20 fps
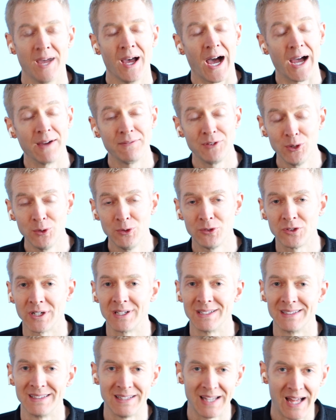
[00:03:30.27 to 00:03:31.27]
I've used a
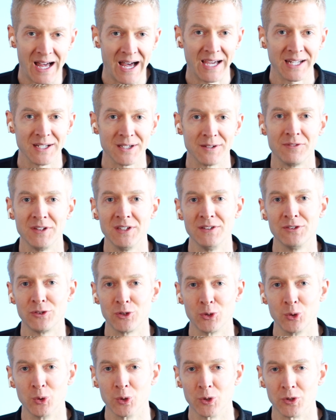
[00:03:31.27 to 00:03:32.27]
lot of these
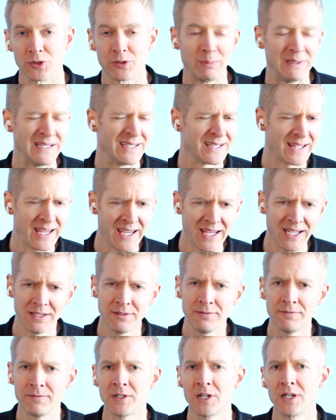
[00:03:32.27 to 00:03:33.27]
tools, be it
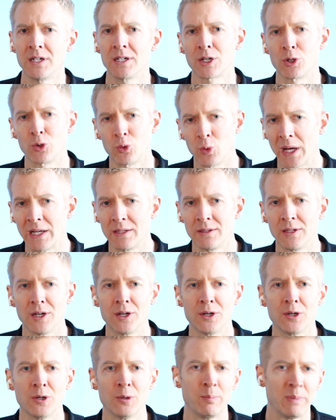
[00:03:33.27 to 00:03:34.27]
Canva,
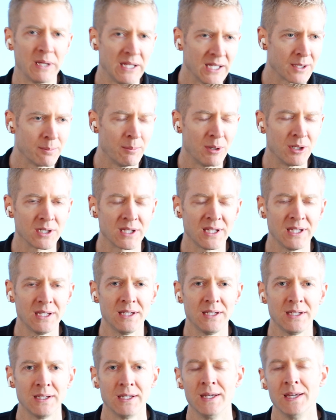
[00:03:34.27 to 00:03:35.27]
Crello,
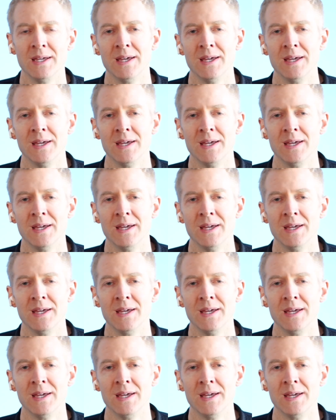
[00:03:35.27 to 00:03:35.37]
PicMonkey.